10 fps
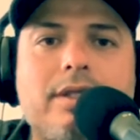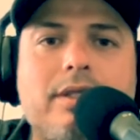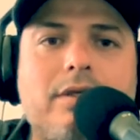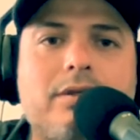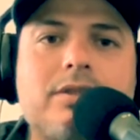
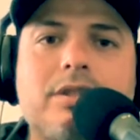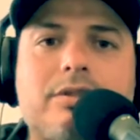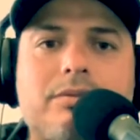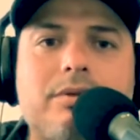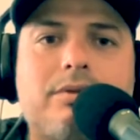You know, it's
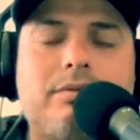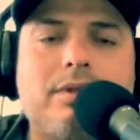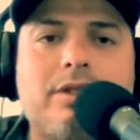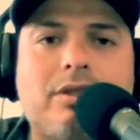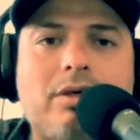it's
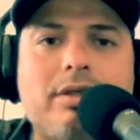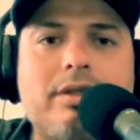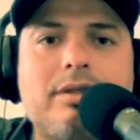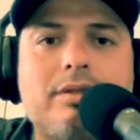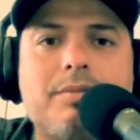it's
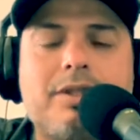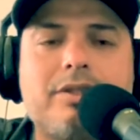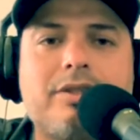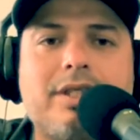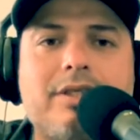hard because
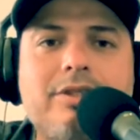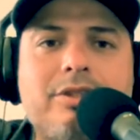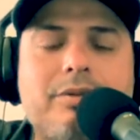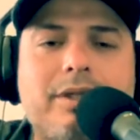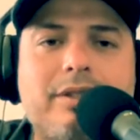you're not used
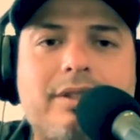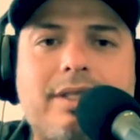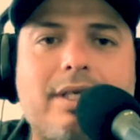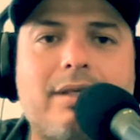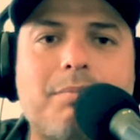to it. You
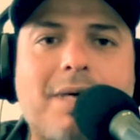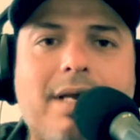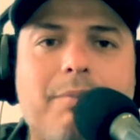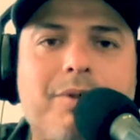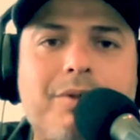get in a
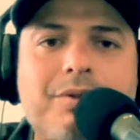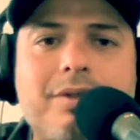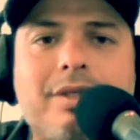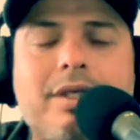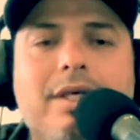bad
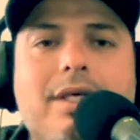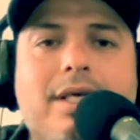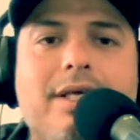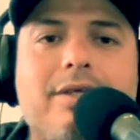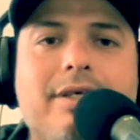mood.
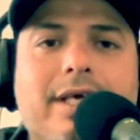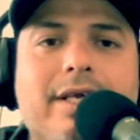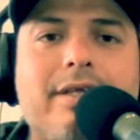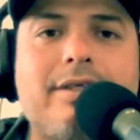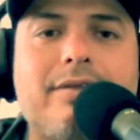And you
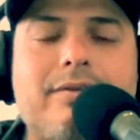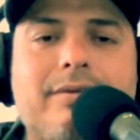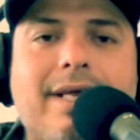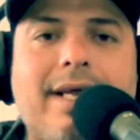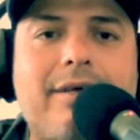get, you
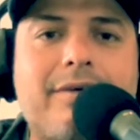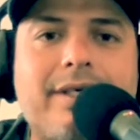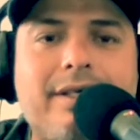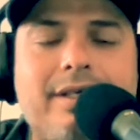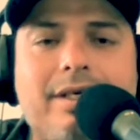know,
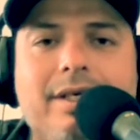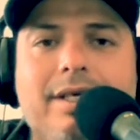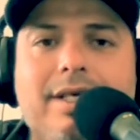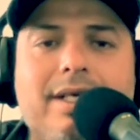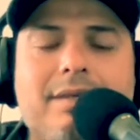hangry.
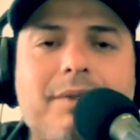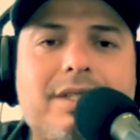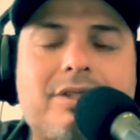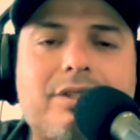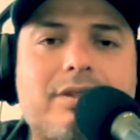And I mean,
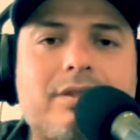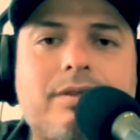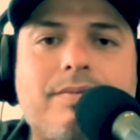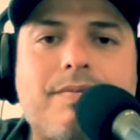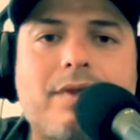it's just,
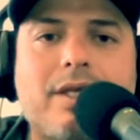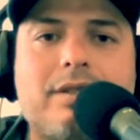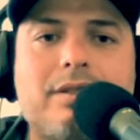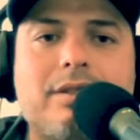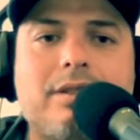it
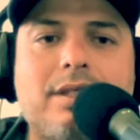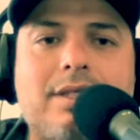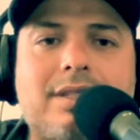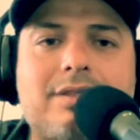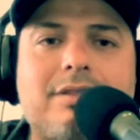
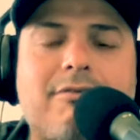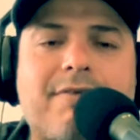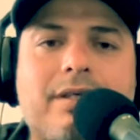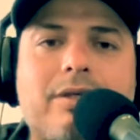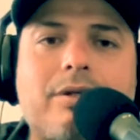it takes an
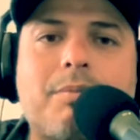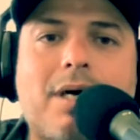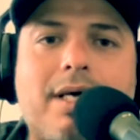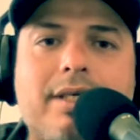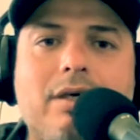effect on your
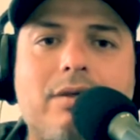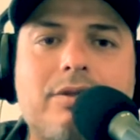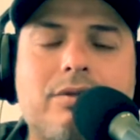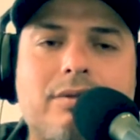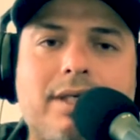body
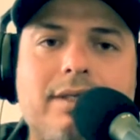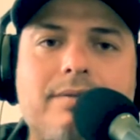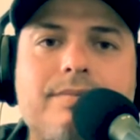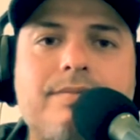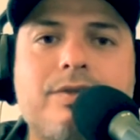also, right?
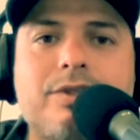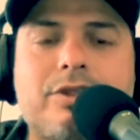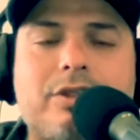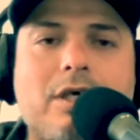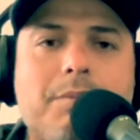Your
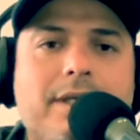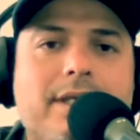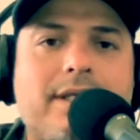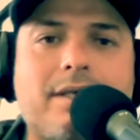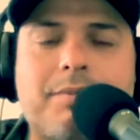
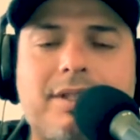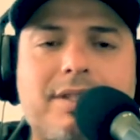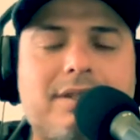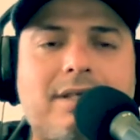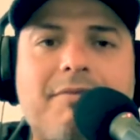stomach, and I mean,
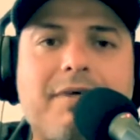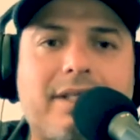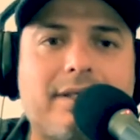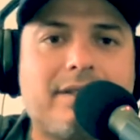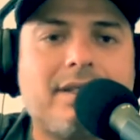
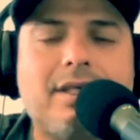everything.